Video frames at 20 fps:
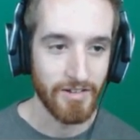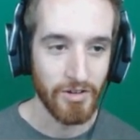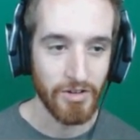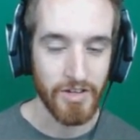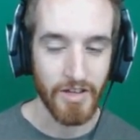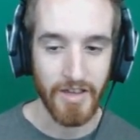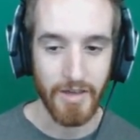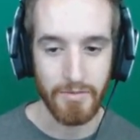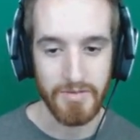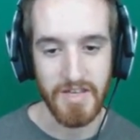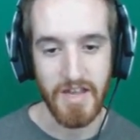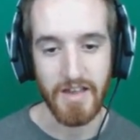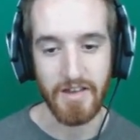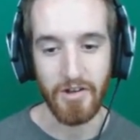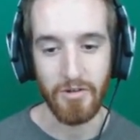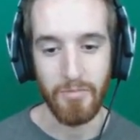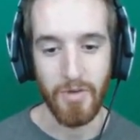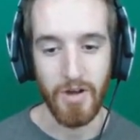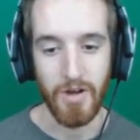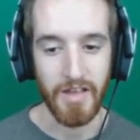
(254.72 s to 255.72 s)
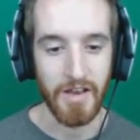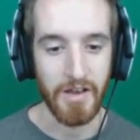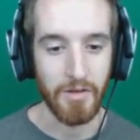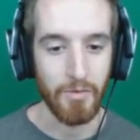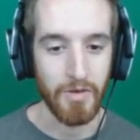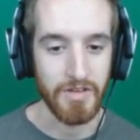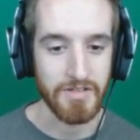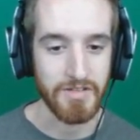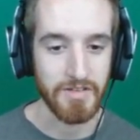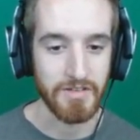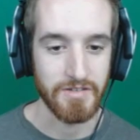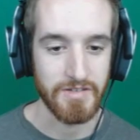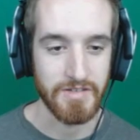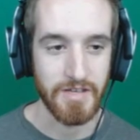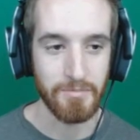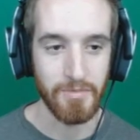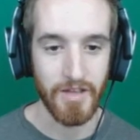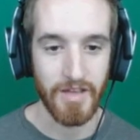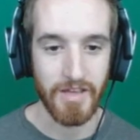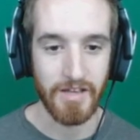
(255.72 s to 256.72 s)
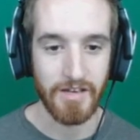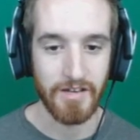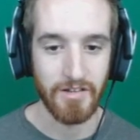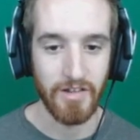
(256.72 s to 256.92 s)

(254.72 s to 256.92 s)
It looked like he was hacking or modding anyways. It seemed like he